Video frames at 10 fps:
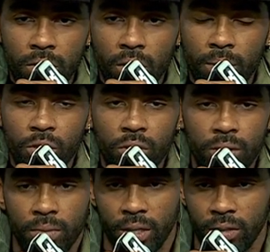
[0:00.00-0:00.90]
I'm
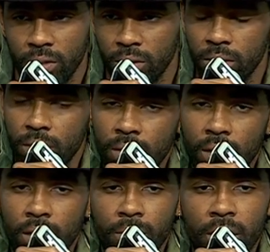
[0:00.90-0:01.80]
sure some things will
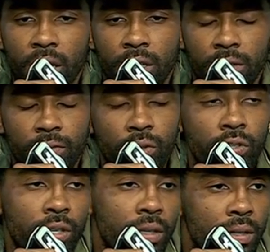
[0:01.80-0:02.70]
be done in the
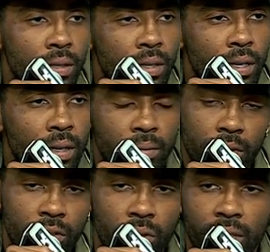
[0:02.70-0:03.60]
future,
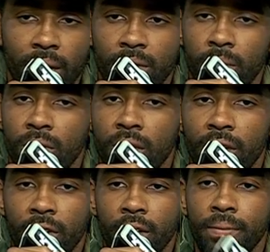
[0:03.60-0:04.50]
but there's no timetable
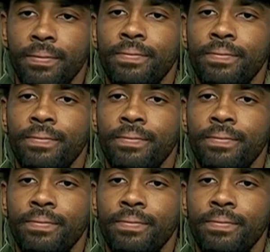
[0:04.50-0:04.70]
on that right now.